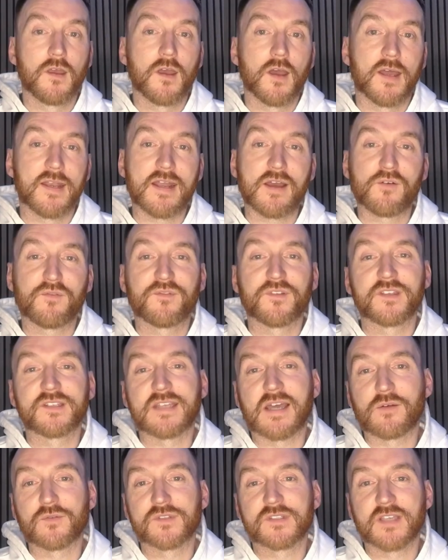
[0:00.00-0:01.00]
And now for the
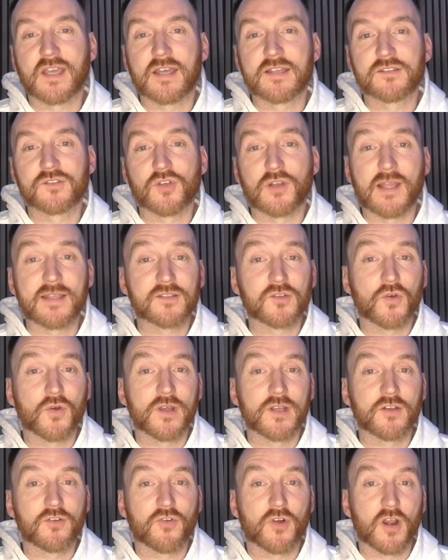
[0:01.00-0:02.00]
downside, so let's go
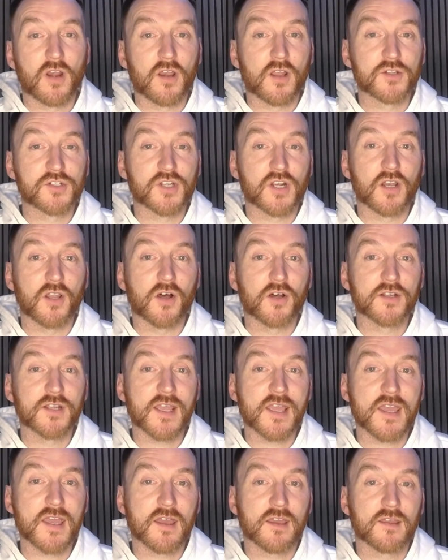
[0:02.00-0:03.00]
in chronological order
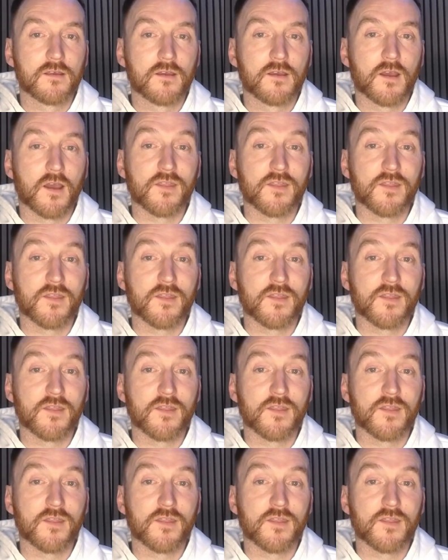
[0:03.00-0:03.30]
here.